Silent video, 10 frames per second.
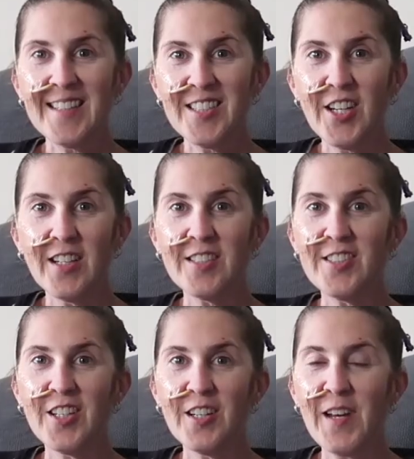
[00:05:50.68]
Challenge
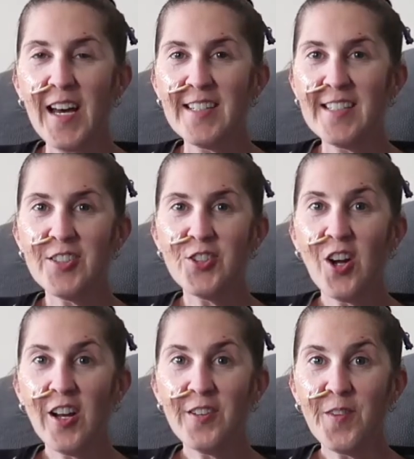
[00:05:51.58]
that I've had is
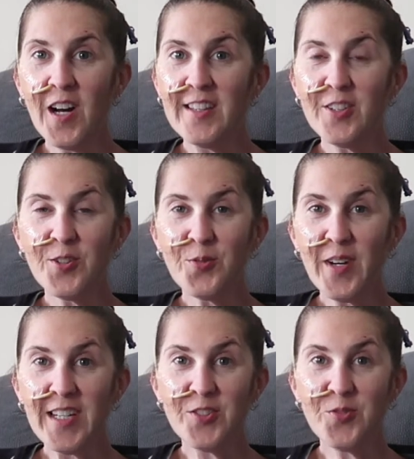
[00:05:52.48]
trying to find the
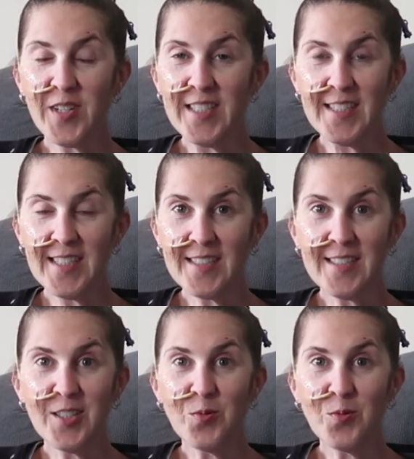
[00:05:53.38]
correct dressings that